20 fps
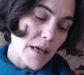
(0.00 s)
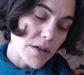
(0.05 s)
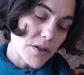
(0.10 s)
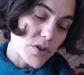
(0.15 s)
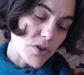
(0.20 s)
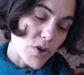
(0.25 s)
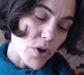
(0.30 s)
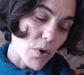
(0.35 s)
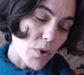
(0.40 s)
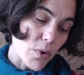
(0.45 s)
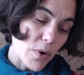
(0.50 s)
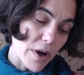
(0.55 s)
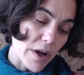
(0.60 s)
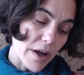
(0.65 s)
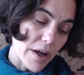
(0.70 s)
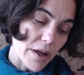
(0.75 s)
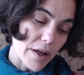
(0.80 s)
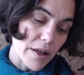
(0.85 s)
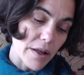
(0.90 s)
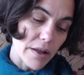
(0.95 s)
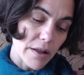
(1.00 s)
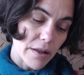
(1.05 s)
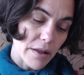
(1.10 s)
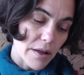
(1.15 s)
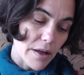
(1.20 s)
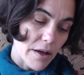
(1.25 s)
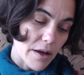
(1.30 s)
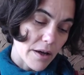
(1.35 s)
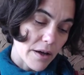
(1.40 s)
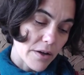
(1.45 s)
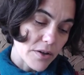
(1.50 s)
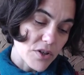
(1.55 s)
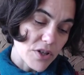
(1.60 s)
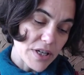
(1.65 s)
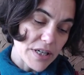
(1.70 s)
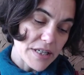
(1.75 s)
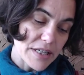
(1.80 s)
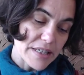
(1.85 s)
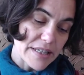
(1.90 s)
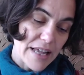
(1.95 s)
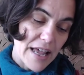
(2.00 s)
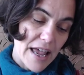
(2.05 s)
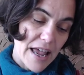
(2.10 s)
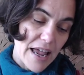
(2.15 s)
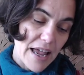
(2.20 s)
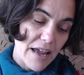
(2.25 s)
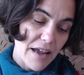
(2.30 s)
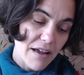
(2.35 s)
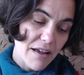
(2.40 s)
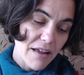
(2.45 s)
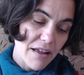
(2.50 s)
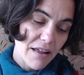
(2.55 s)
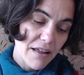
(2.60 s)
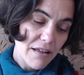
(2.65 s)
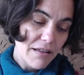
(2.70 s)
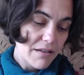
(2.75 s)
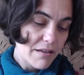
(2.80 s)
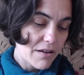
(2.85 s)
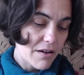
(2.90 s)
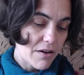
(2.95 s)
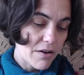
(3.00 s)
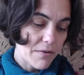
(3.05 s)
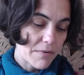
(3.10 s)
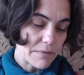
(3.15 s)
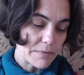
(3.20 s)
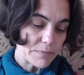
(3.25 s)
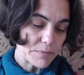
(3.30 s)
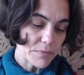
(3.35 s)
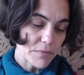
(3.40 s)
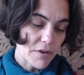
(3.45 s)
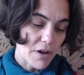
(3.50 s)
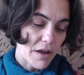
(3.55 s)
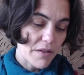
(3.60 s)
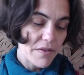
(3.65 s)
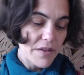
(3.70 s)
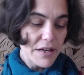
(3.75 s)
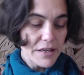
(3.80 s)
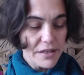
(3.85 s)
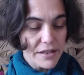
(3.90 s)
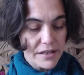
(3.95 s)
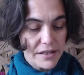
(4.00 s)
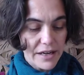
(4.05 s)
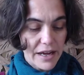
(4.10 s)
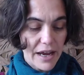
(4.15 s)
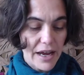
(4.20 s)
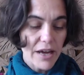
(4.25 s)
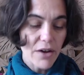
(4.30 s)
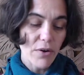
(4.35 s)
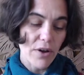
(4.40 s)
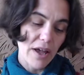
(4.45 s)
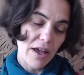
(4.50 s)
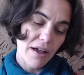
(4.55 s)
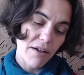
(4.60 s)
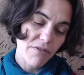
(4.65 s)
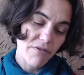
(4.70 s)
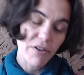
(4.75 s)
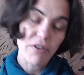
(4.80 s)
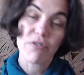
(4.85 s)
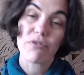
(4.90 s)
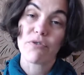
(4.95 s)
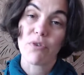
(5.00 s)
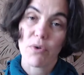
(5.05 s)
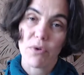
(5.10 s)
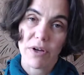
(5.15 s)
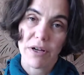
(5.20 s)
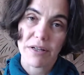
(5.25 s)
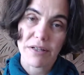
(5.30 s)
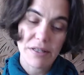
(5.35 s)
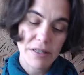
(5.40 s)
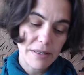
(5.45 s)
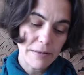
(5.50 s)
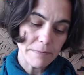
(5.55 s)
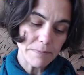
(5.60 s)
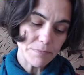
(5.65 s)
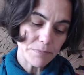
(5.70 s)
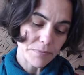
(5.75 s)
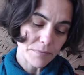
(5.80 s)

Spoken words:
So I'll just say on this day, okay, I felt focused.